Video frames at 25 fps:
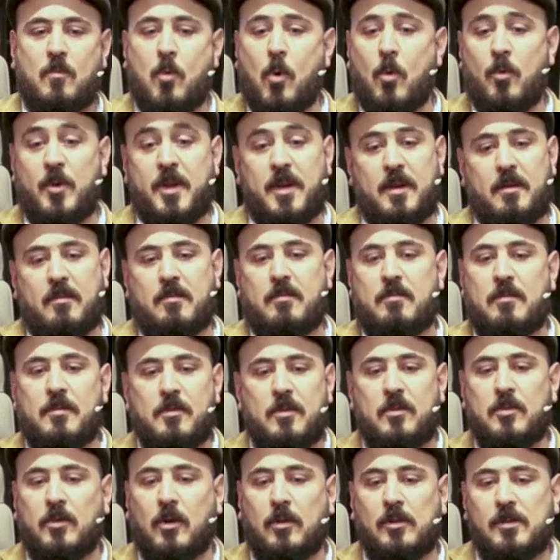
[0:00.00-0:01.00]
Quoting
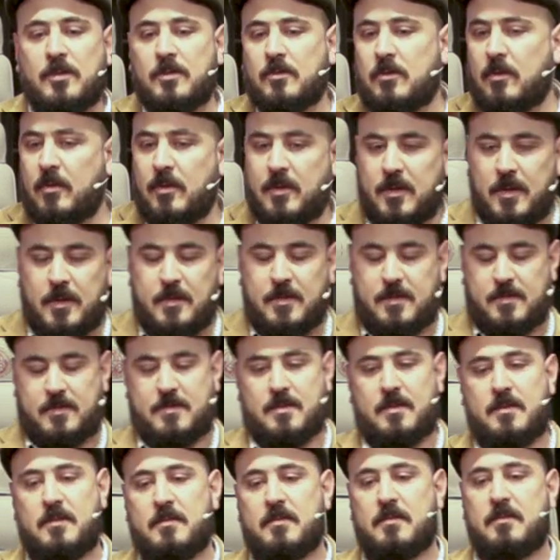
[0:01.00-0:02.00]
Tolstoy,
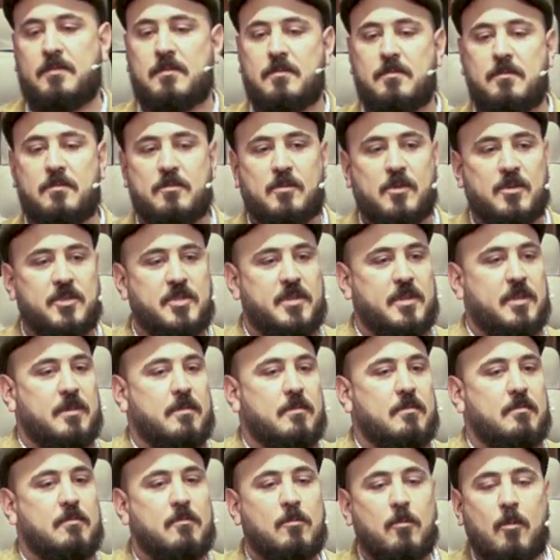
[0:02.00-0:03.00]
this
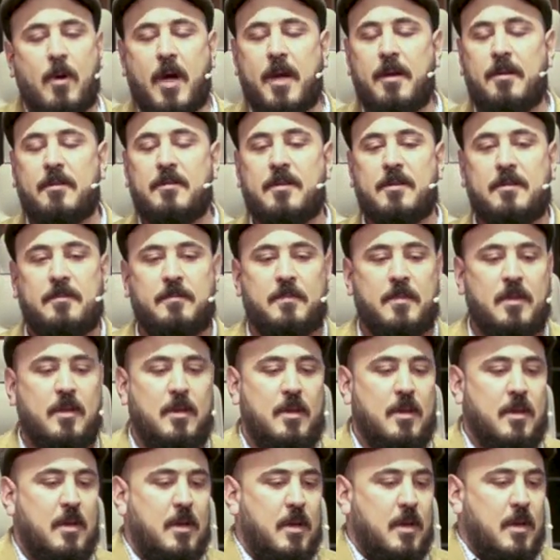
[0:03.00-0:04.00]
Russian writer,
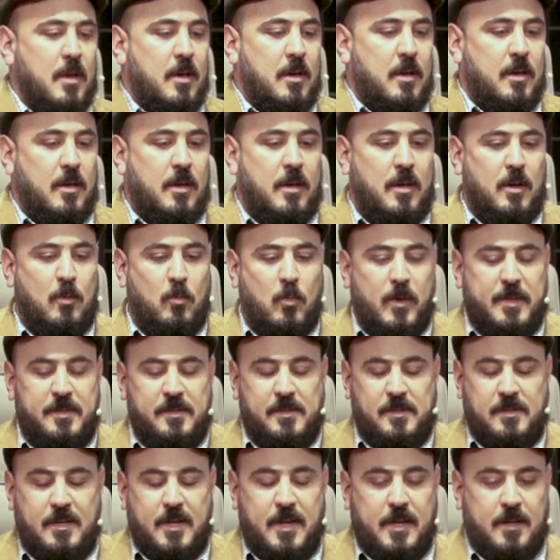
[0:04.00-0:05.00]
he
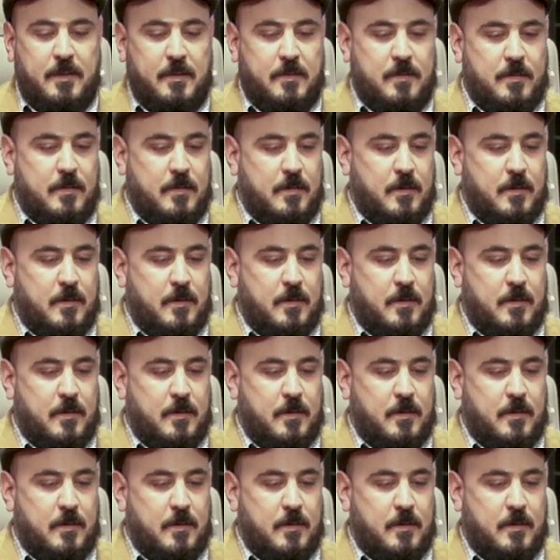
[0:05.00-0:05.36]
once said,